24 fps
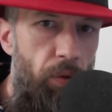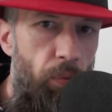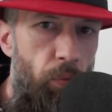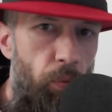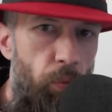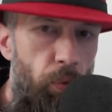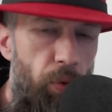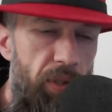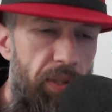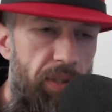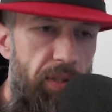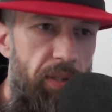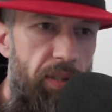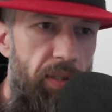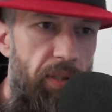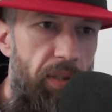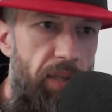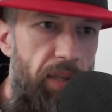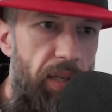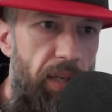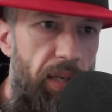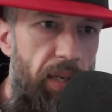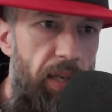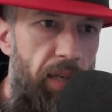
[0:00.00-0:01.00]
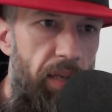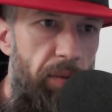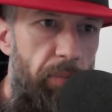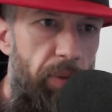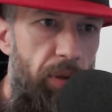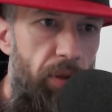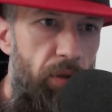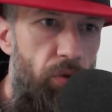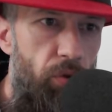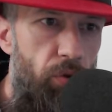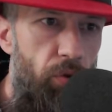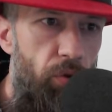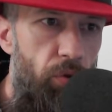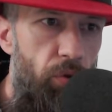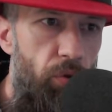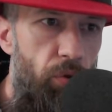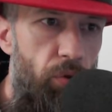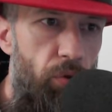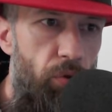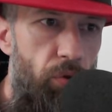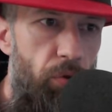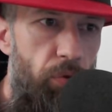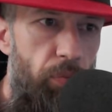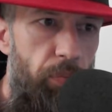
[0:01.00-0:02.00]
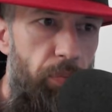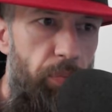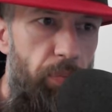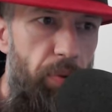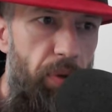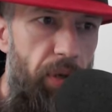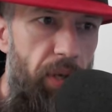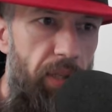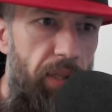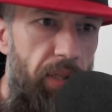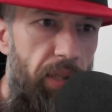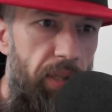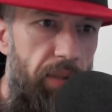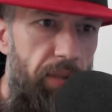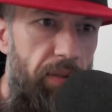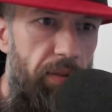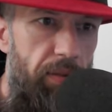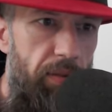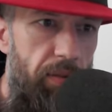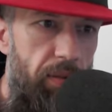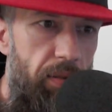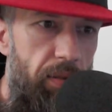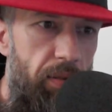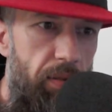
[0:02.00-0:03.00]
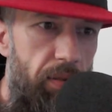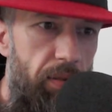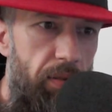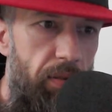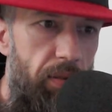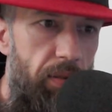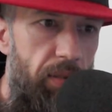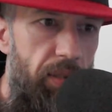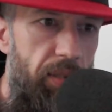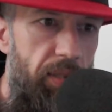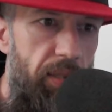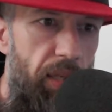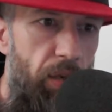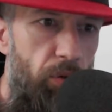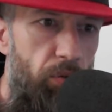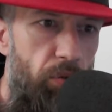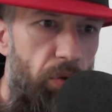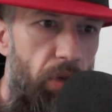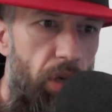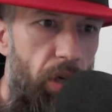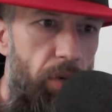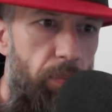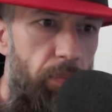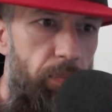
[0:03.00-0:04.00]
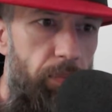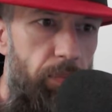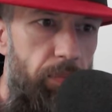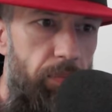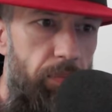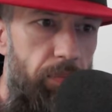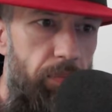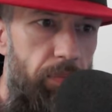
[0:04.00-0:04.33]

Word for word: wasn't able to predict this outcome.